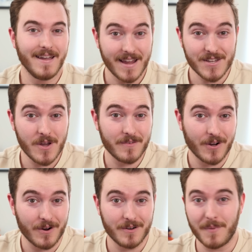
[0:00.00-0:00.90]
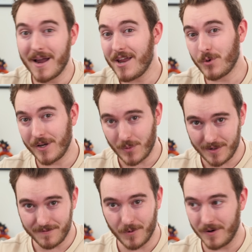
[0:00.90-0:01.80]
In case you haven't heard, Maya
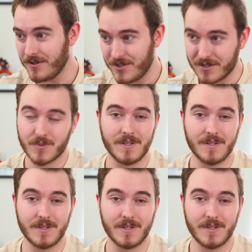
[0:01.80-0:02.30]
2024 just